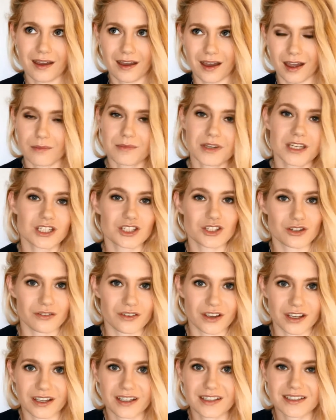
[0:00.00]
I'm an
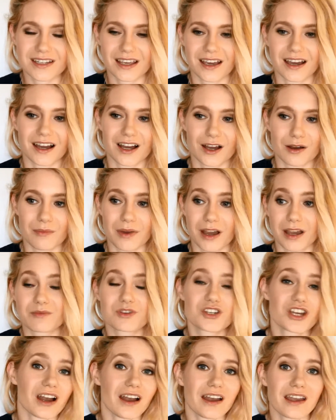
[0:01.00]
introvert, um, I'm
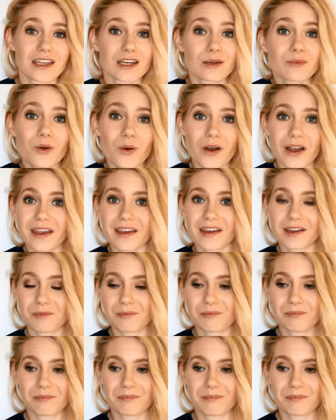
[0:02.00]
shy and I'm quiet.